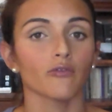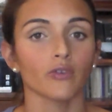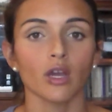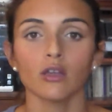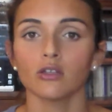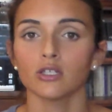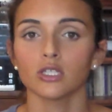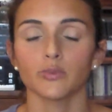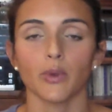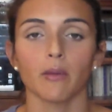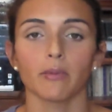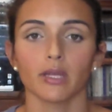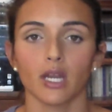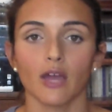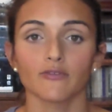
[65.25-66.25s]
If not, you're just
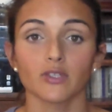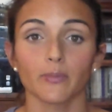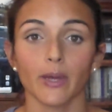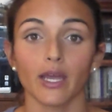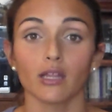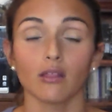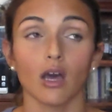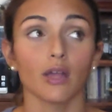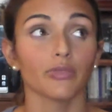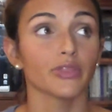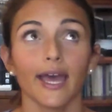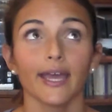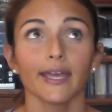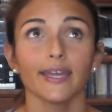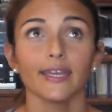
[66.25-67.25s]
probably gonna have to buy a lot.
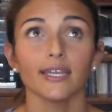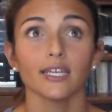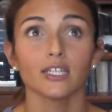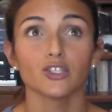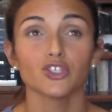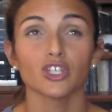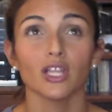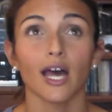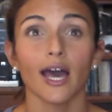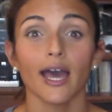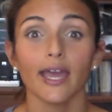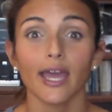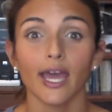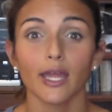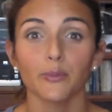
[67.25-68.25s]
In
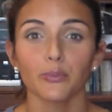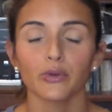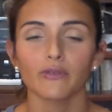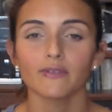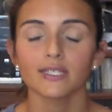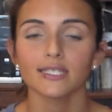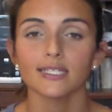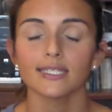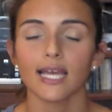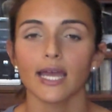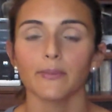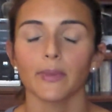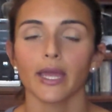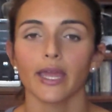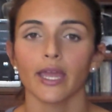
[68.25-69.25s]
July I had previously
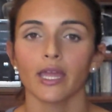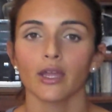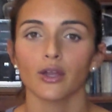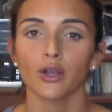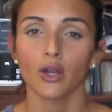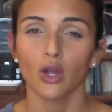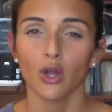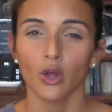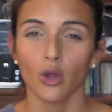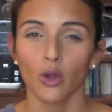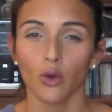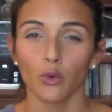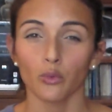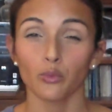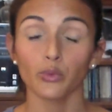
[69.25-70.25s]
dyed my hair
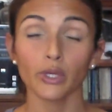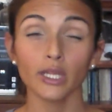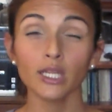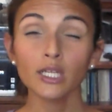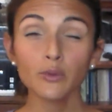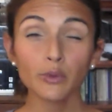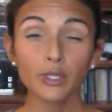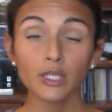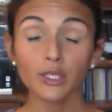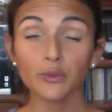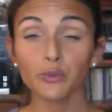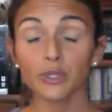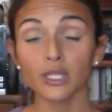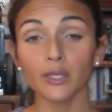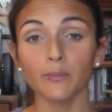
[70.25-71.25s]

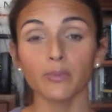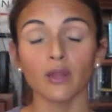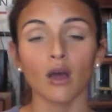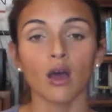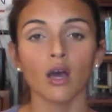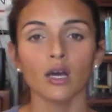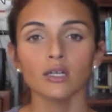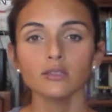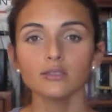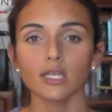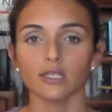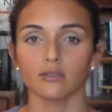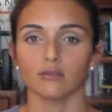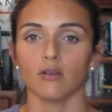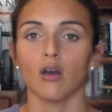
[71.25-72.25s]
really blonde.
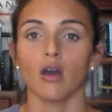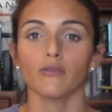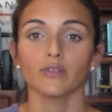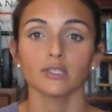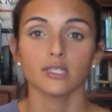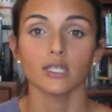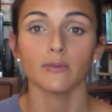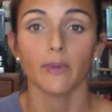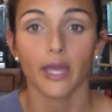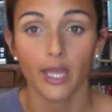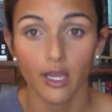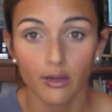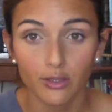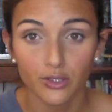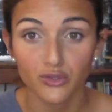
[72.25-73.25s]
Like, obviously my
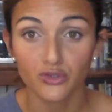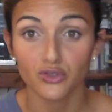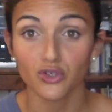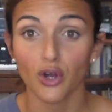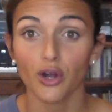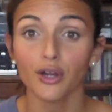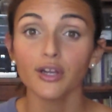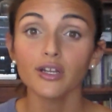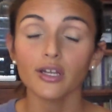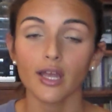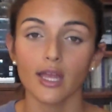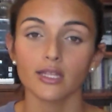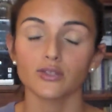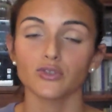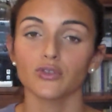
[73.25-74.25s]
hair is dark,
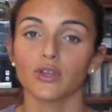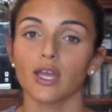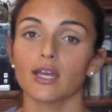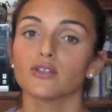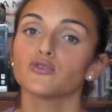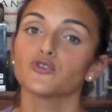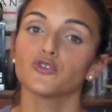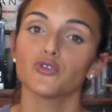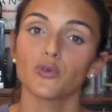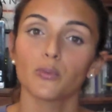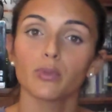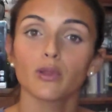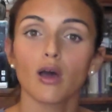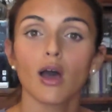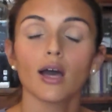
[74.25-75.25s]
and to get to the
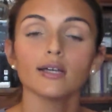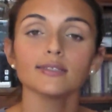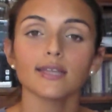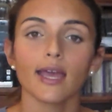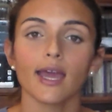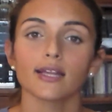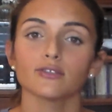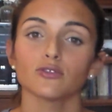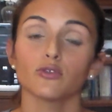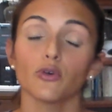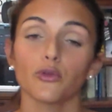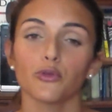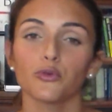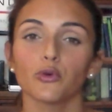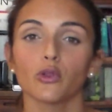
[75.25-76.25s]
blonde I had to
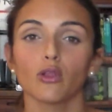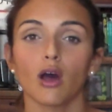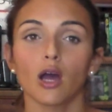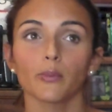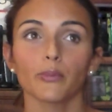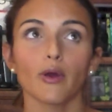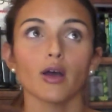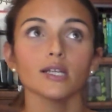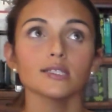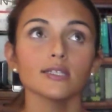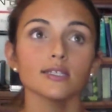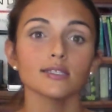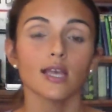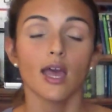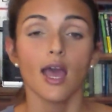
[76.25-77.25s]
go through a long
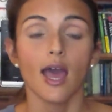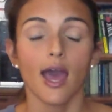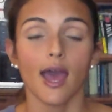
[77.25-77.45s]
process.